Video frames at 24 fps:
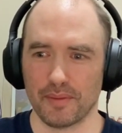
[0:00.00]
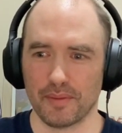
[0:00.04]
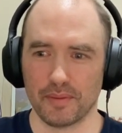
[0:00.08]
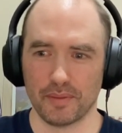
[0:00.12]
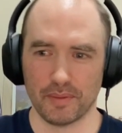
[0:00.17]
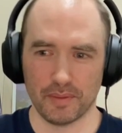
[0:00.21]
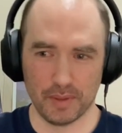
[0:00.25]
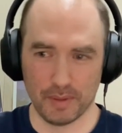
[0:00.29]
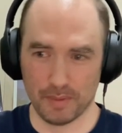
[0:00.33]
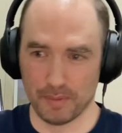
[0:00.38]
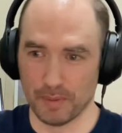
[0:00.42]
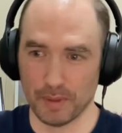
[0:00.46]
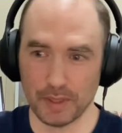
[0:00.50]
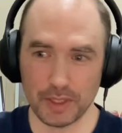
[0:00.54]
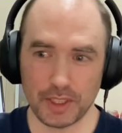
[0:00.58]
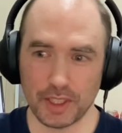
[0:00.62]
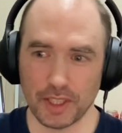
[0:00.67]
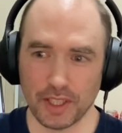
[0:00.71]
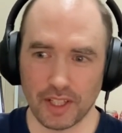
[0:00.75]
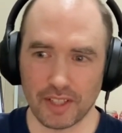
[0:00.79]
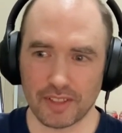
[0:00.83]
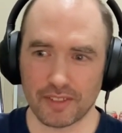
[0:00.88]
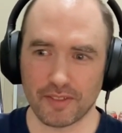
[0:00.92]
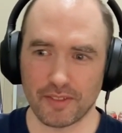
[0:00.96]
would you
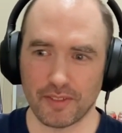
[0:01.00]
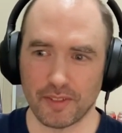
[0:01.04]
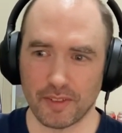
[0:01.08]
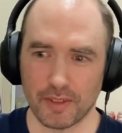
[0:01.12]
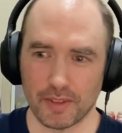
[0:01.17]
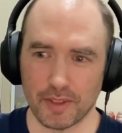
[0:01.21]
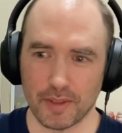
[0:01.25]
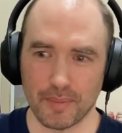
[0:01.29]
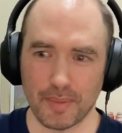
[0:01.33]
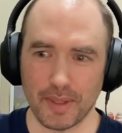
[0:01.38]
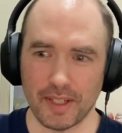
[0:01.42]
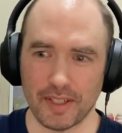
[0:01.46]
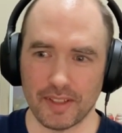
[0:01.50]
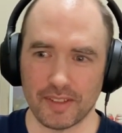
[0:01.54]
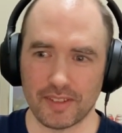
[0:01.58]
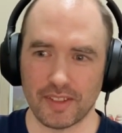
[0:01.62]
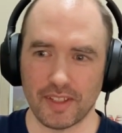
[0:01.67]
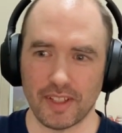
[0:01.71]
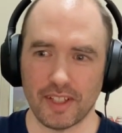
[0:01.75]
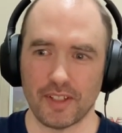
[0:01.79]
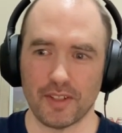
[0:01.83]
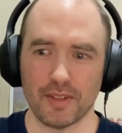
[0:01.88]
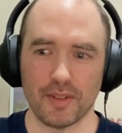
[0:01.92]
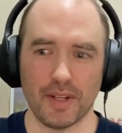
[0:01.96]
like for it to be a
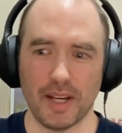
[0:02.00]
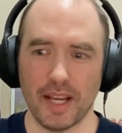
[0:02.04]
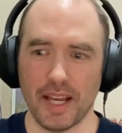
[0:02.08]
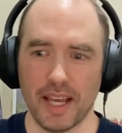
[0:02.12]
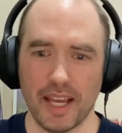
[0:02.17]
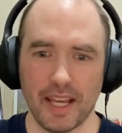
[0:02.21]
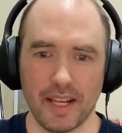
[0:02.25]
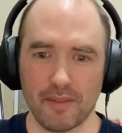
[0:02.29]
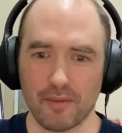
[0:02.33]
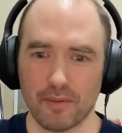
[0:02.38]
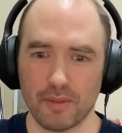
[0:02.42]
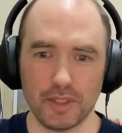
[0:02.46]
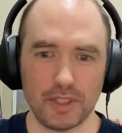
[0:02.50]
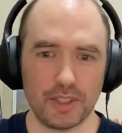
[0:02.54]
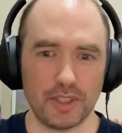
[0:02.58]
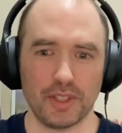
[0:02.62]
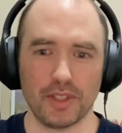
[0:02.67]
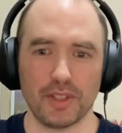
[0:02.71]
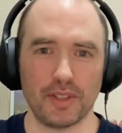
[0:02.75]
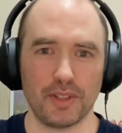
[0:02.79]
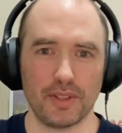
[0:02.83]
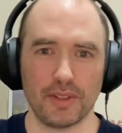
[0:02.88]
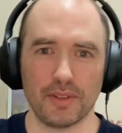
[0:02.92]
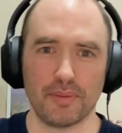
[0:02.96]
sequel? And would
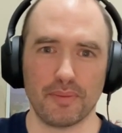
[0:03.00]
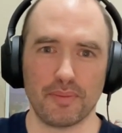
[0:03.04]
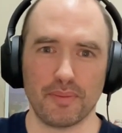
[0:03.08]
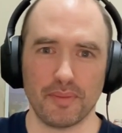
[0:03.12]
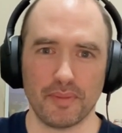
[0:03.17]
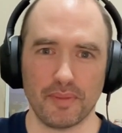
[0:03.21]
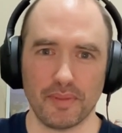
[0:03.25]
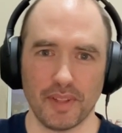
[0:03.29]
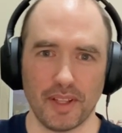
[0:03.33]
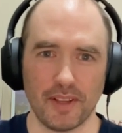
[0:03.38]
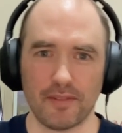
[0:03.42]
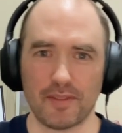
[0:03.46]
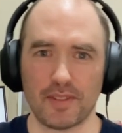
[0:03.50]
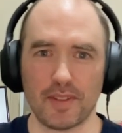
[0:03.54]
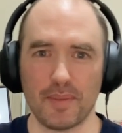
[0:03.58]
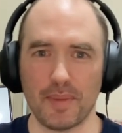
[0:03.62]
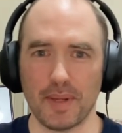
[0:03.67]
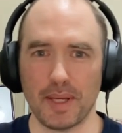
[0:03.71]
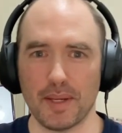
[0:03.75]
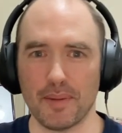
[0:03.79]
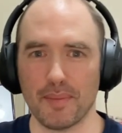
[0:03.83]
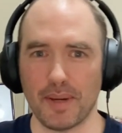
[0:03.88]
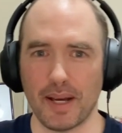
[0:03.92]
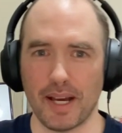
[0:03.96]
you love to be
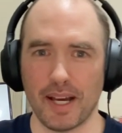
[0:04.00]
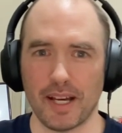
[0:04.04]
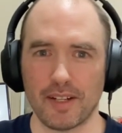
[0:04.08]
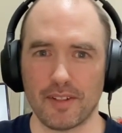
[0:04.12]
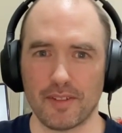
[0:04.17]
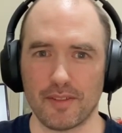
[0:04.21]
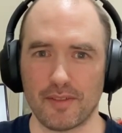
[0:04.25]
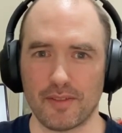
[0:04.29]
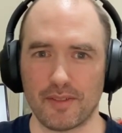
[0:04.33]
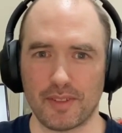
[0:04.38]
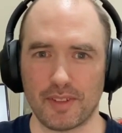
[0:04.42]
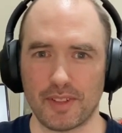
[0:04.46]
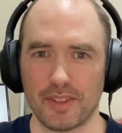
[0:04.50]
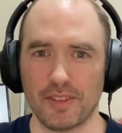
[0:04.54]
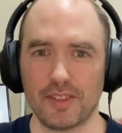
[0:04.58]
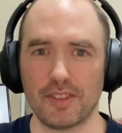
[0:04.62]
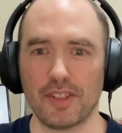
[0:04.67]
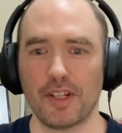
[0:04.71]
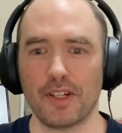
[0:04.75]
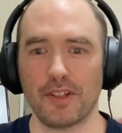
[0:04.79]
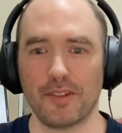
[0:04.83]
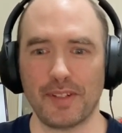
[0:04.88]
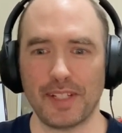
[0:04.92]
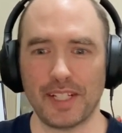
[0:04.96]
a part of
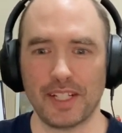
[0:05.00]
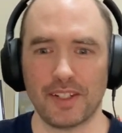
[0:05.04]
continuing